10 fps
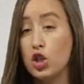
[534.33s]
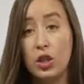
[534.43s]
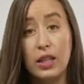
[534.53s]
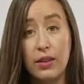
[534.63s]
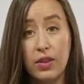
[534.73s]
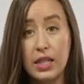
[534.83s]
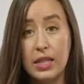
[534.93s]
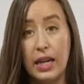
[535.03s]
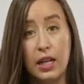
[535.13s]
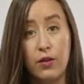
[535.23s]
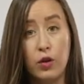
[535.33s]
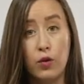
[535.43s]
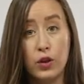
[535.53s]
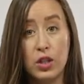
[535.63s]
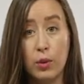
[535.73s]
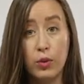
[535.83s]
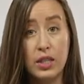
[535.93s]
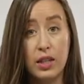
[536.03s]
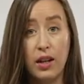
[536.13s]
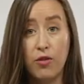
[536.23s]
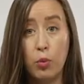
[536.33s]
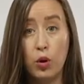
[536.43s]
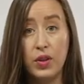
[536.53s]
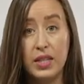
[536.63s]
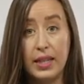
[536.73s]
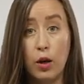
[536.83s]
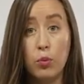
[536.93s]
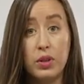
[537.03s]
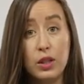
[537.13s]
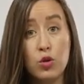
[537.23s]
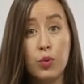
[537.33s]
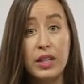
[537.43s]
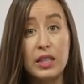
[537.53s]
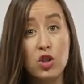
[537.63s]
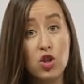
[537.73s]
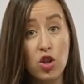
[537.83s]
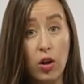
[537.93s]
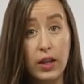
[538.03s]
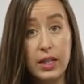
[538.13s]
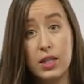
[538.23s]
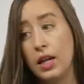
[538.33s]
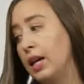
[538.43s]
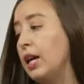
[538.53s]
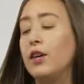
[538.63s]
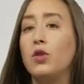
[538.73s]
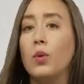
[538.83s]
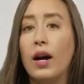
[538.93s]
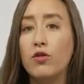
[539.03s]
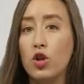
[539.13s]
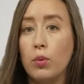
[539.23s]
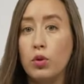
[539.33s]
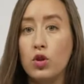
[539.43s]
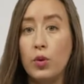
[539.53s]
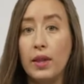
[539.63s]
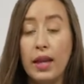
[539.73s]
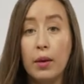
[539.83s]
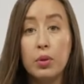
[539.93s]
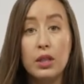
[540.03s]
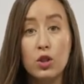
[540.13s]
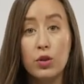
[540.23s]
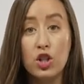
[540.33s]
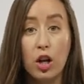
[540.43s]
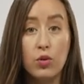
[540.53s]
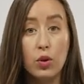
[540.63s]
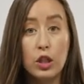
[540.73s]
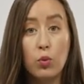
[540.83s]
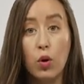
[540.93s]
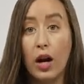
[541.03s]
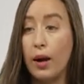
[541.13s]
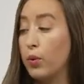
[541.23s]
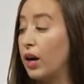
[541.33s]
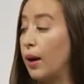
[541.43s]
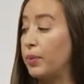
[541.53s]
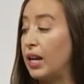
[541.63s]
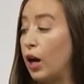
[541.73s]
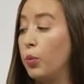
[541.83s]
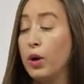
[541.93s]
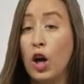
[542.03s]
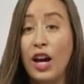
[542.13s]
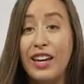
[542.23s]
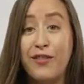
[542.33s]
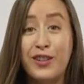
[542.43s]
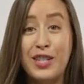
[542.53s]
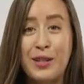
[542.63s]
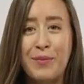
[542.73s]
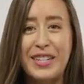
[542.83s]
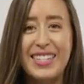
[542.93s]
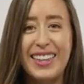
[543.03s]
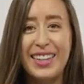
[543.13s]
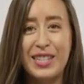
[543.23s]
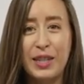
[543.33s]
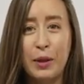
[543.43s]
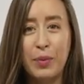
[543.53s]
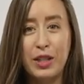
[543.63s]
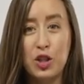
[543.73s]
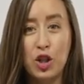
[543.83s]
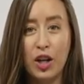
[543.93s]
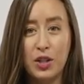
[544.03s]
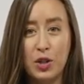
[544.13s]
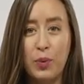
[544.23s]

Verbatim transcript: leave this in. If you for some reason have pulled this out, please reinstall it. If you have trouble doing that, please reach out to us. We're happy to help. If for some reason this clip gets tossed